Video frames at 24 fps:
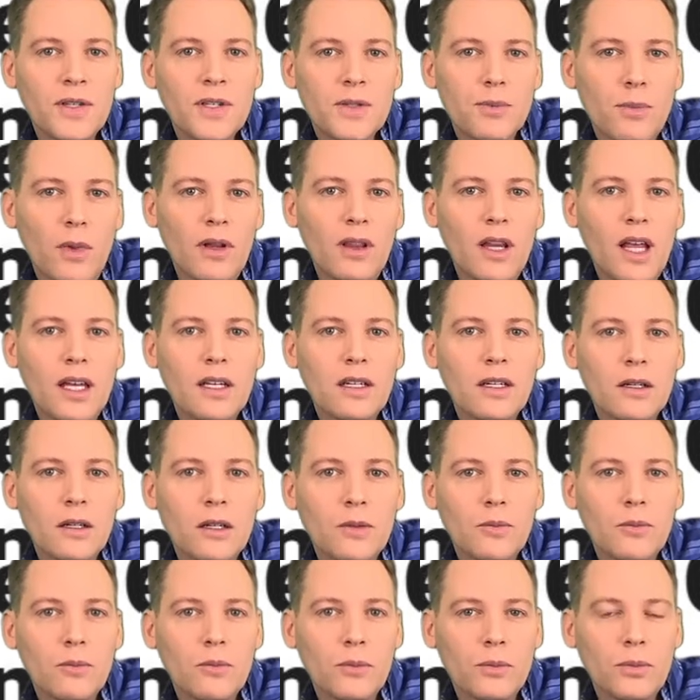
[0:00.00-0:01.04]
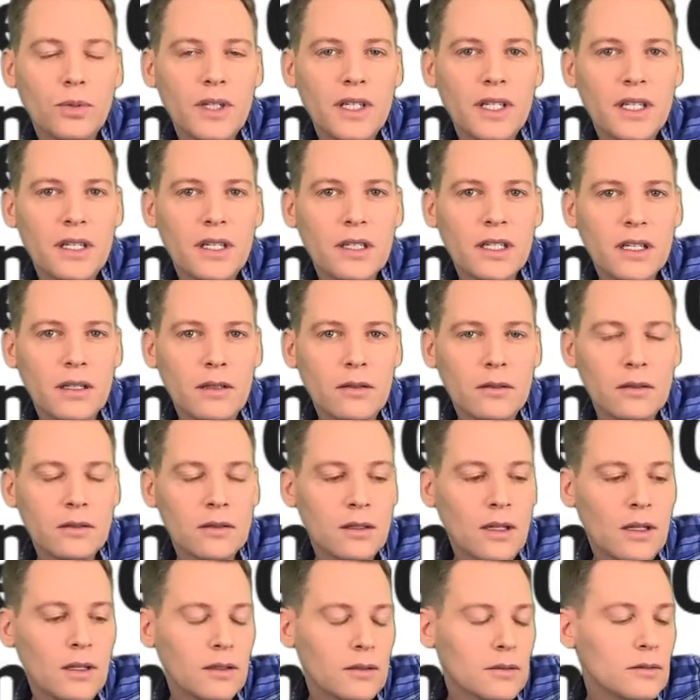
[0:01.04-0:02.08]
Smollett pleaded...
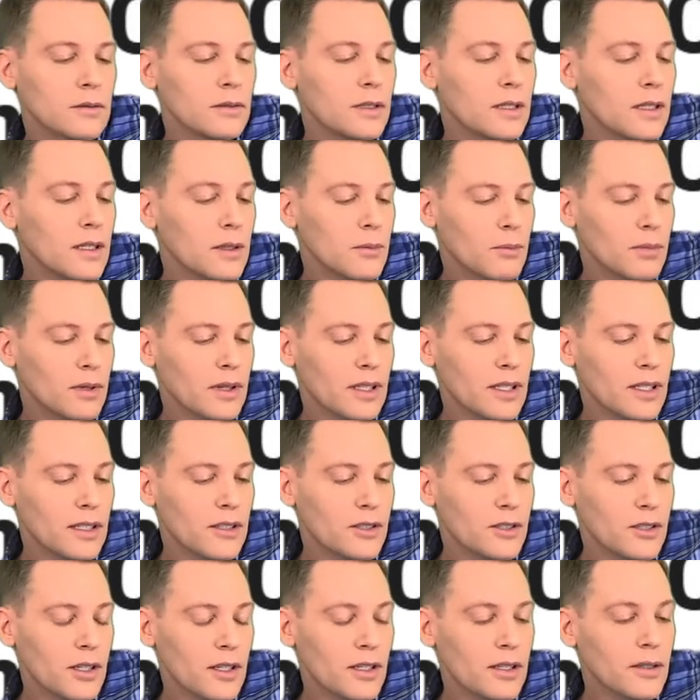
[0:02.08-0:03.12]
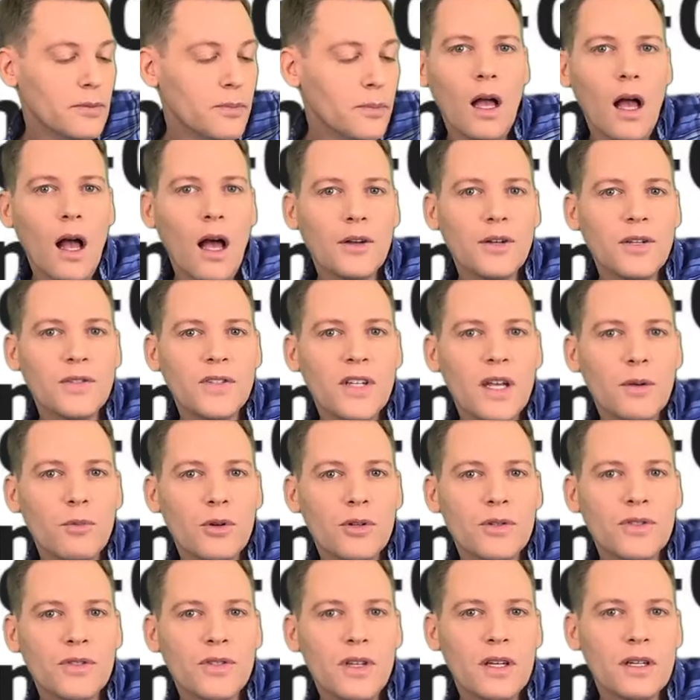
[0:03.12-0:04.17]
No, he didn't plead sh**. On
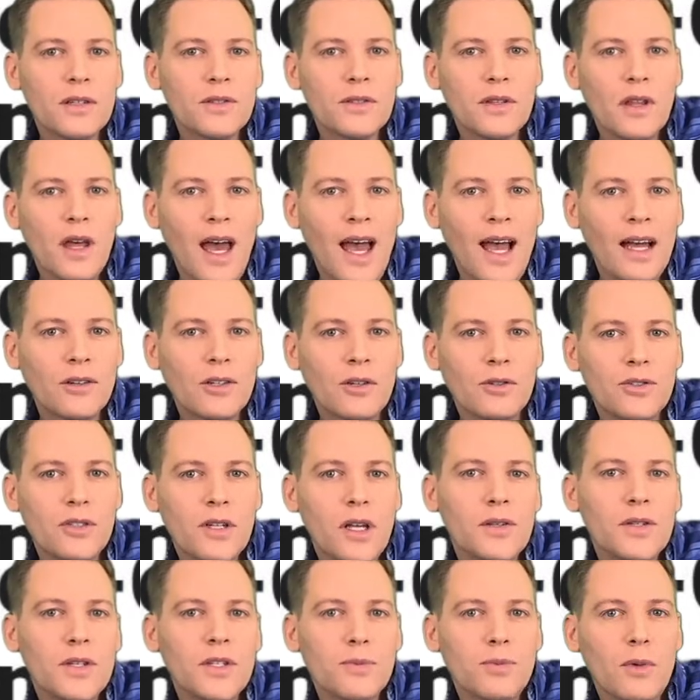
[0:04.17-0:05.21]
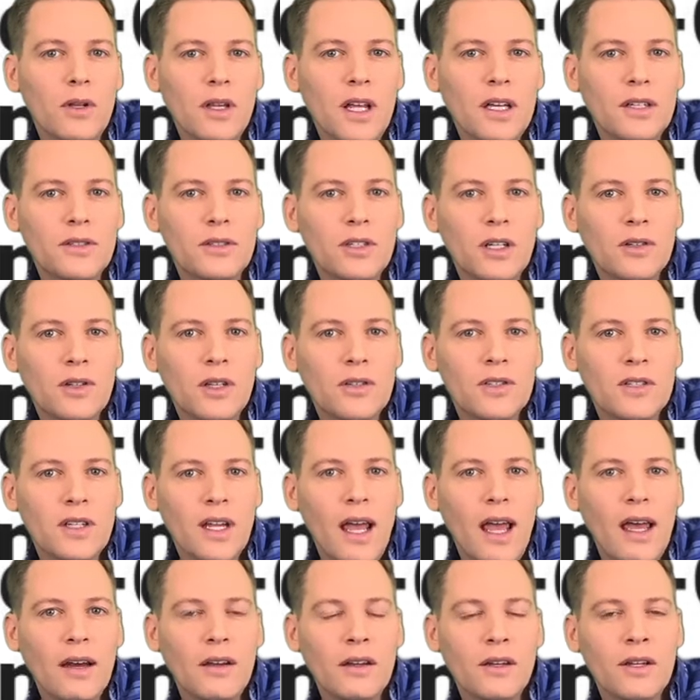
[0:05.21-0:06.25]
December 6th, actor Jussie Smollett took the
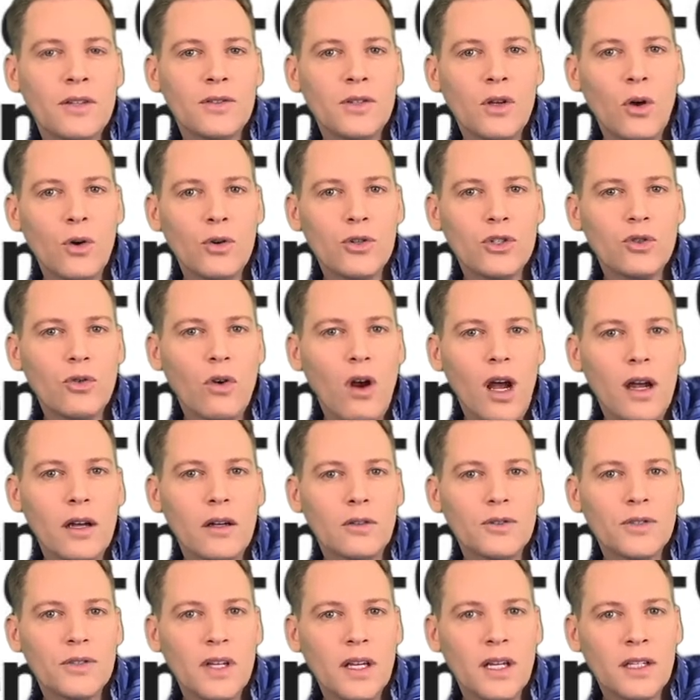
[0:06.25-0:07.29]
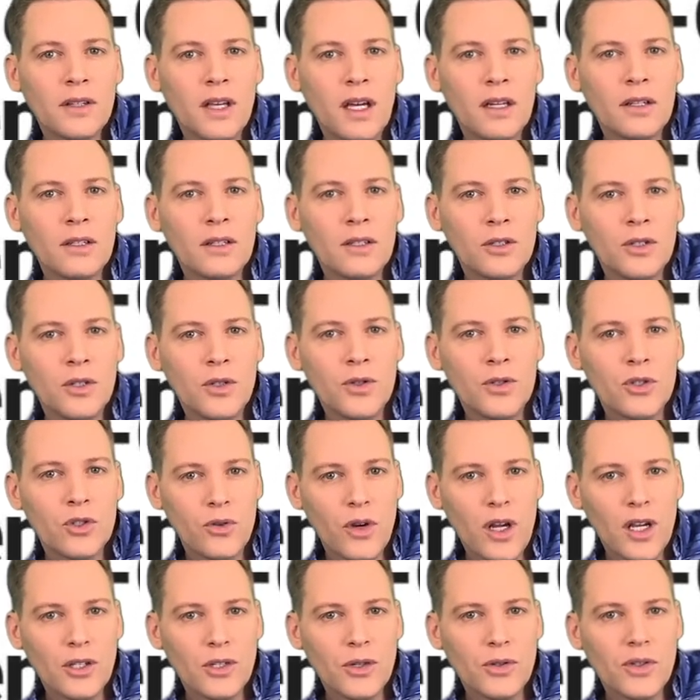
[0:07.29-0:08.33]
stand in his own trial, saying that two
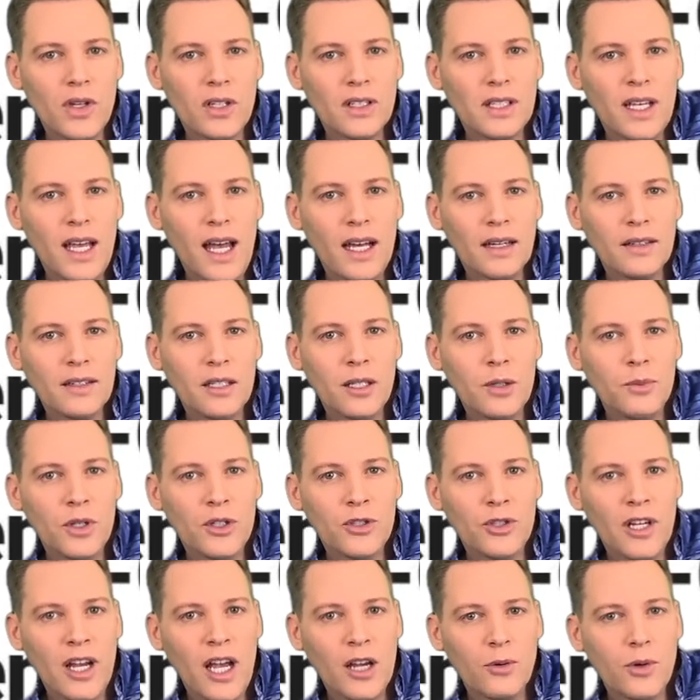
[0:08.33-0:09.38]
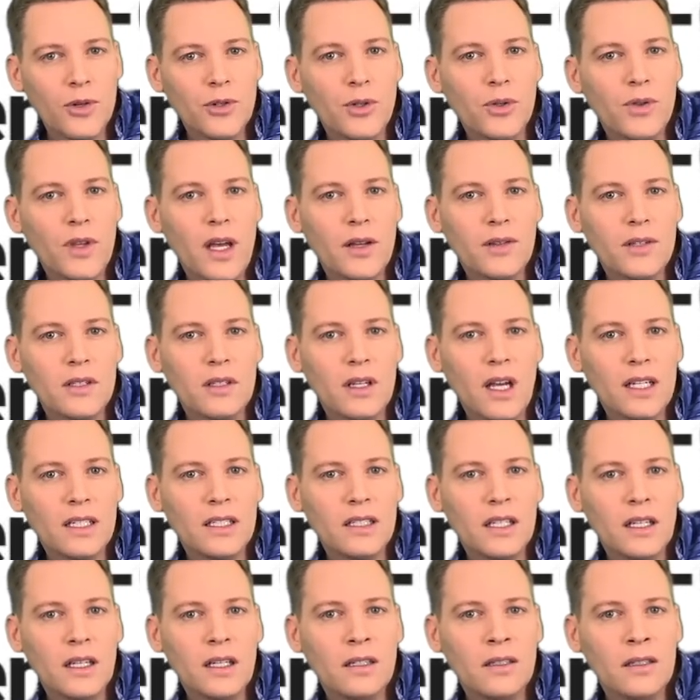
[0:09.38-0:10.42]
strangers attacked him in January
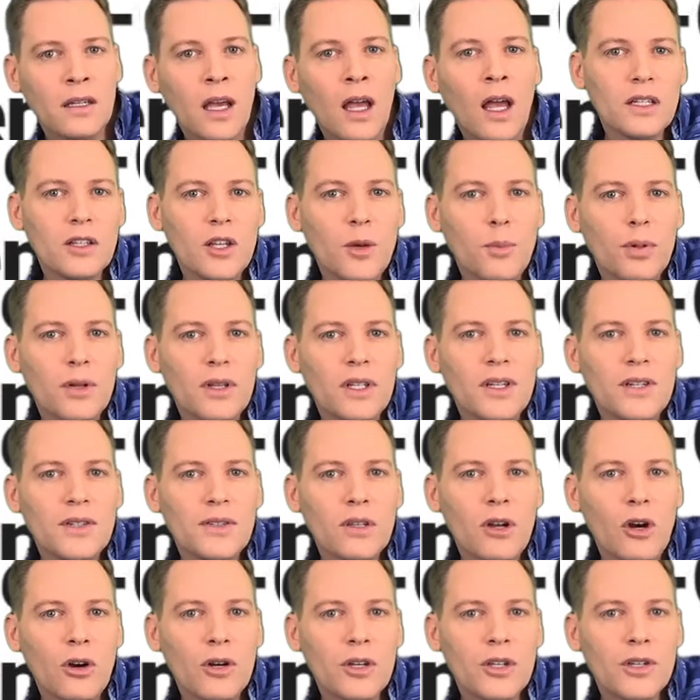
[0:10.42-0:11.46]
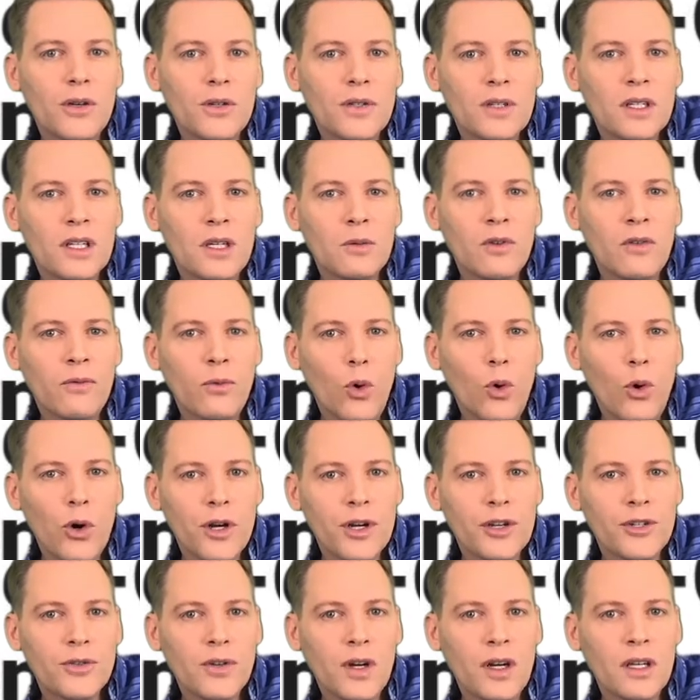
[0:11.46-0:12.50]
2019. The police are accusing him of
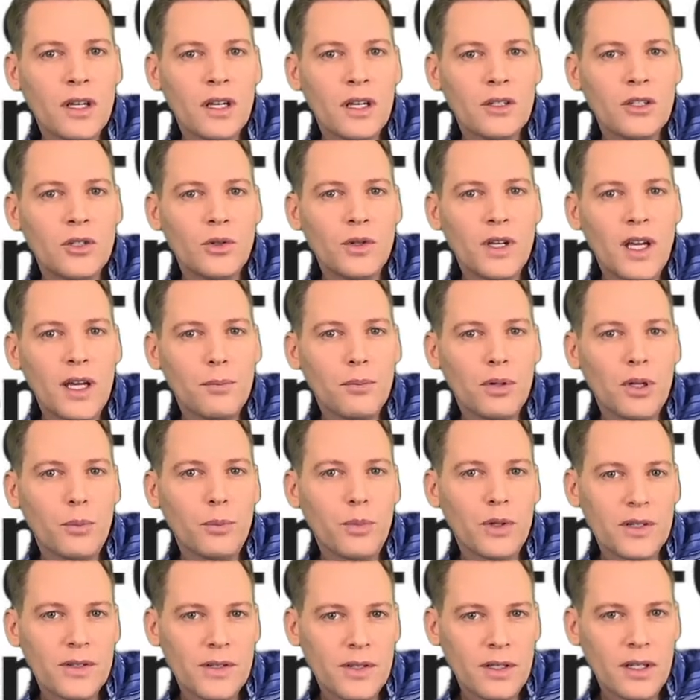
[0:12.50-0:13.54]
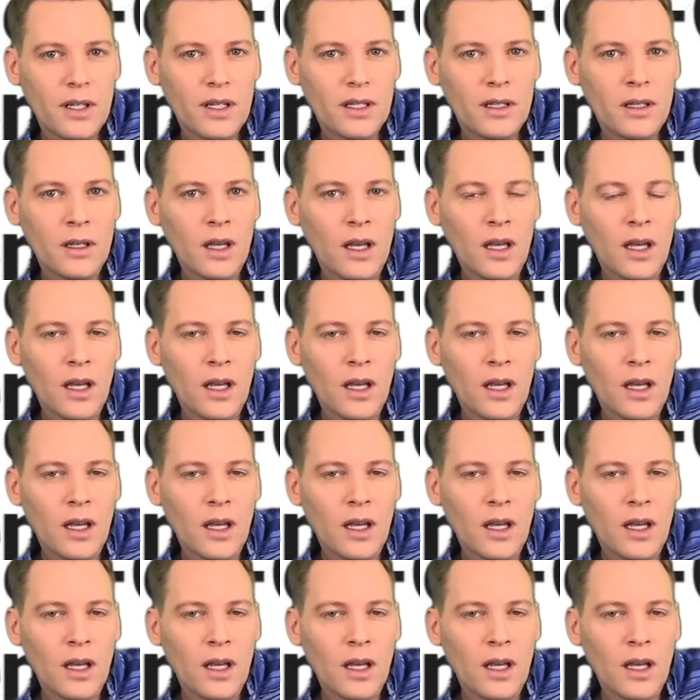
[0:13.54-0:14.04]
orchestrating it to get publicity.